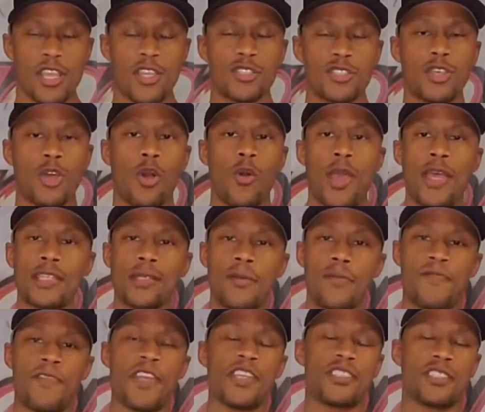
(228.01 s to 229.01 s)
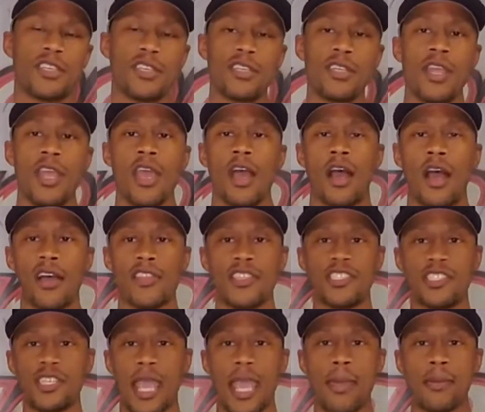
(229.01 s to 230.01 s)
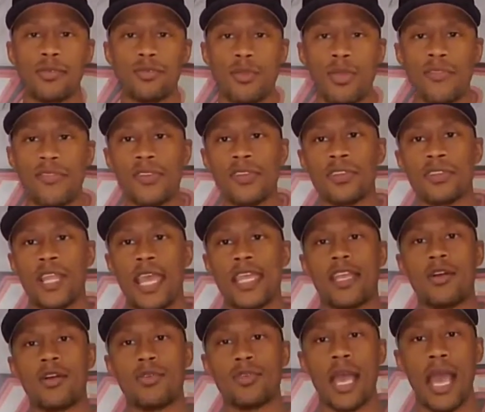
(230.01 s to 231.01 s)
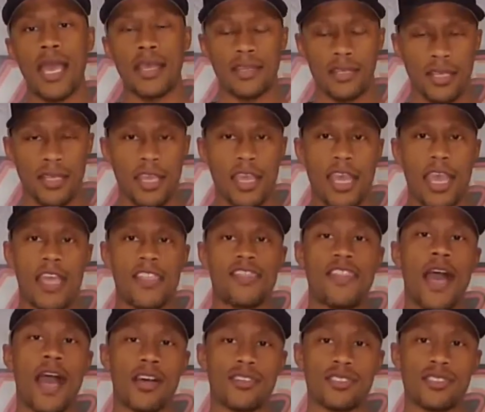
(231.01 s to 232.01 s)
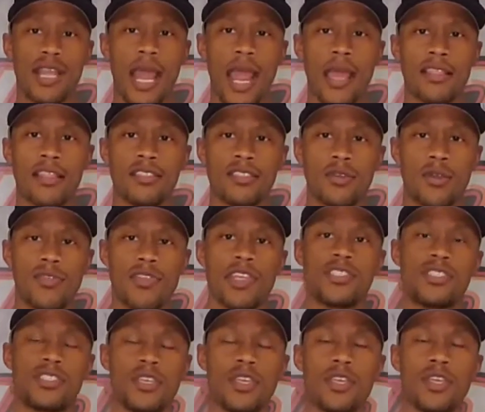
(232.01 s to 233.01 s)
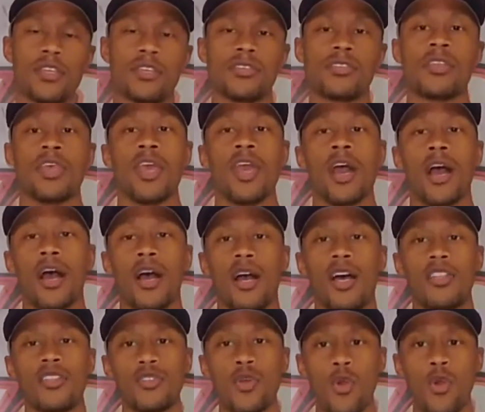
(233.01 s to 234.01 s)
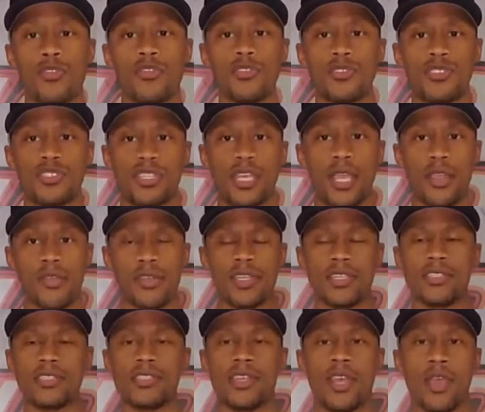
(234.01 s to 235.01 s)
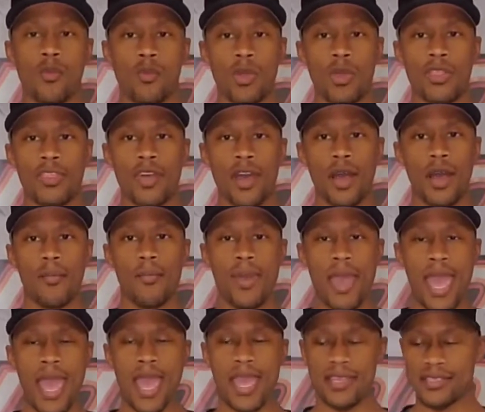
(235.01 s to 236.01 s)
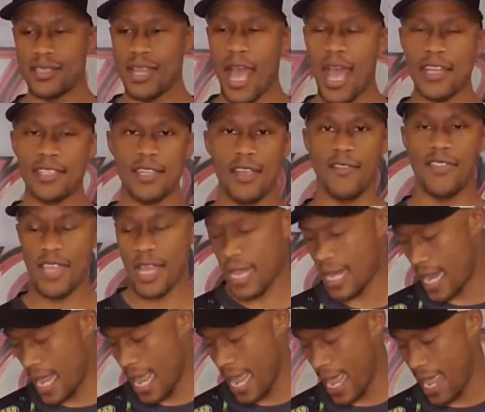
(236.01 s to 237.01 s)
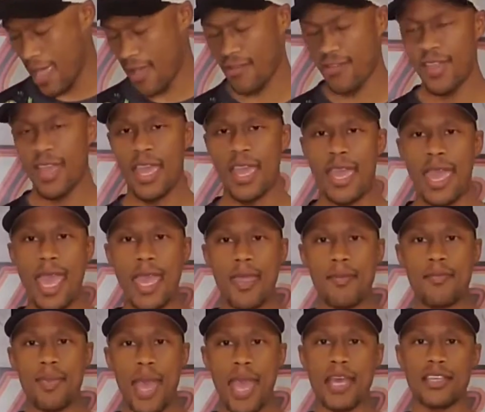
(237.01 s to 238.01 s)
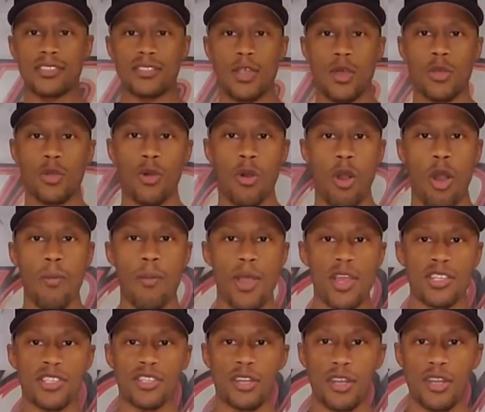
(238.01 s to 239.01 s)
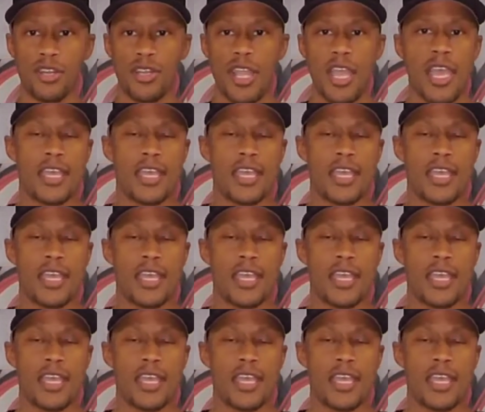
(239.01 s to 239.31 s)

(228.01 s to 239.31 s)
So as I'm fishing the James River, Lake Oneida, and Thousand Islands on this year's Northern Series with bass, I definitely gotta have a bass logo on my shirt.